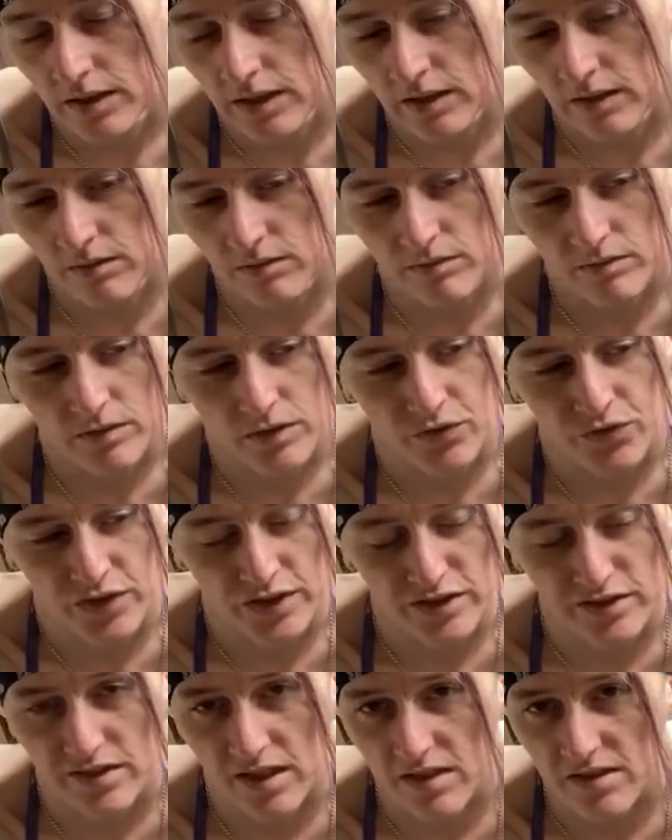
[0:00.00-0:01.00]
and if
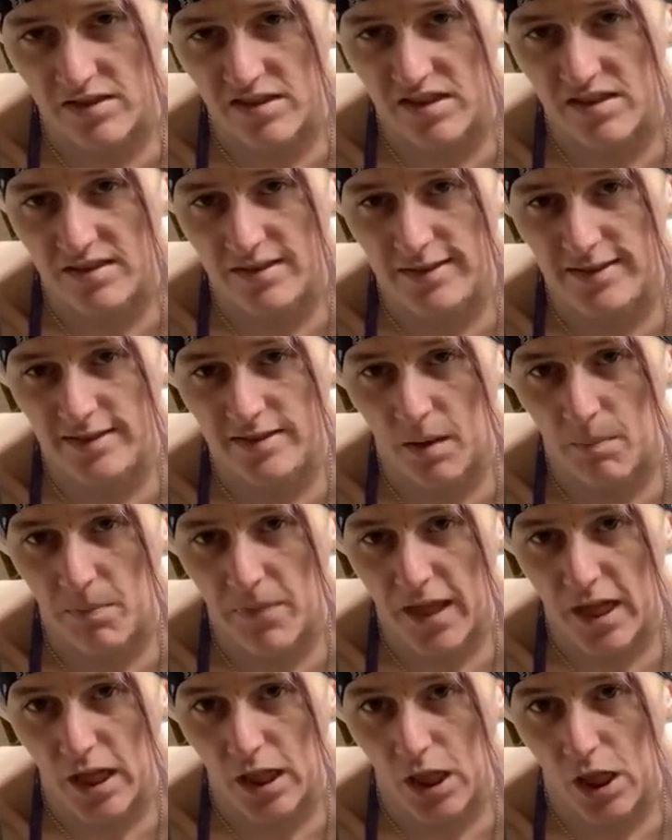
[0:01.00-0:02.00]
it senses
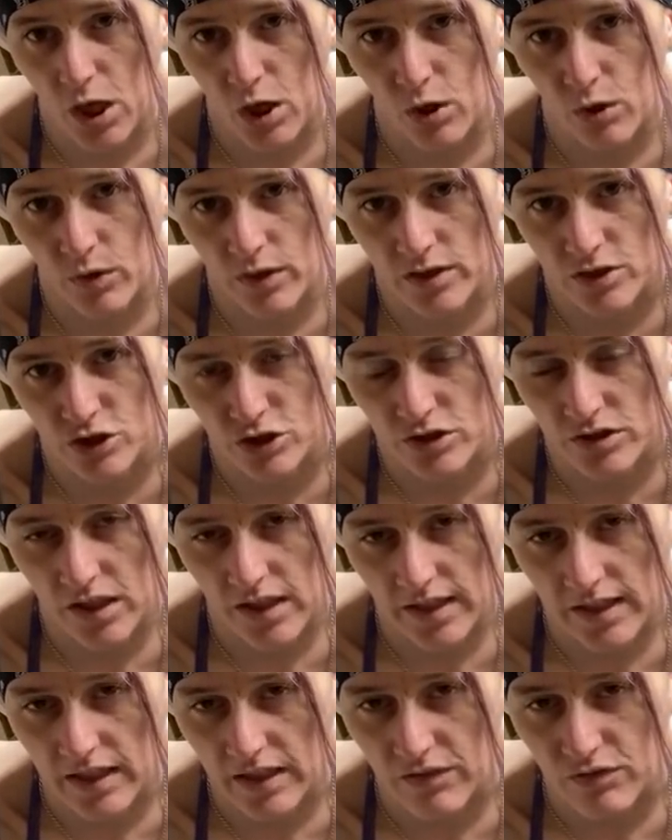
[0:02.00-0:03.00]
something low, it just
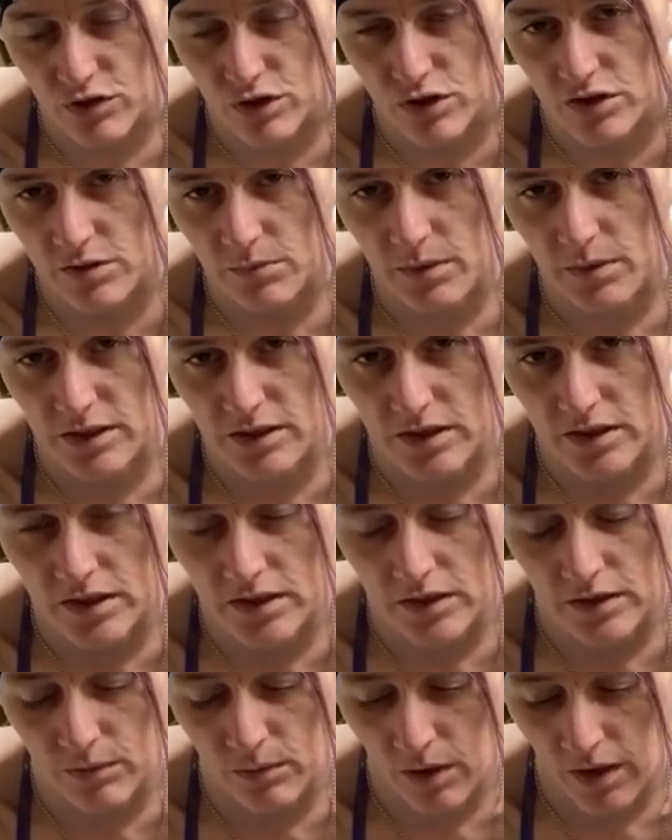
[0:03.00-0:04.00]
like gives you some
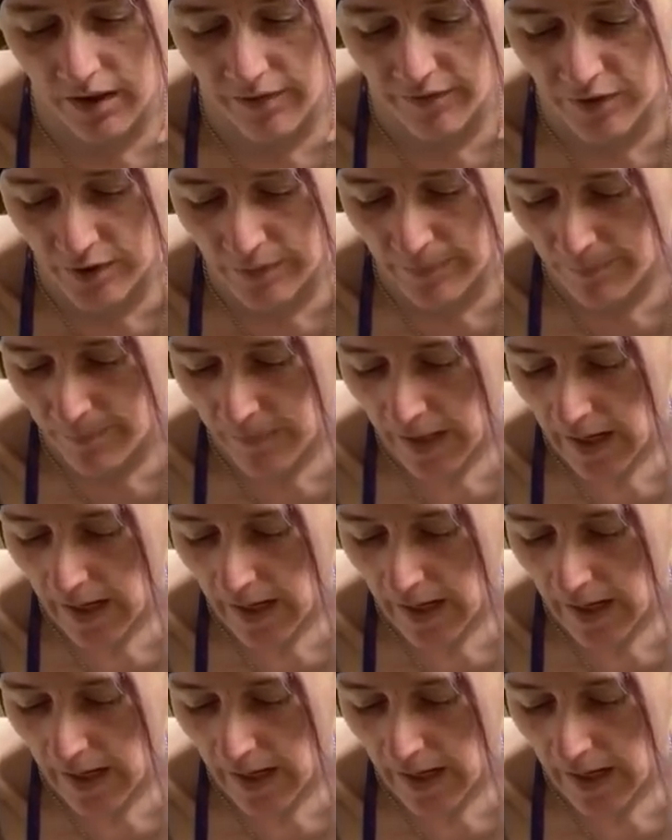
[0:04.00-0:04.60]
insulin or whatever.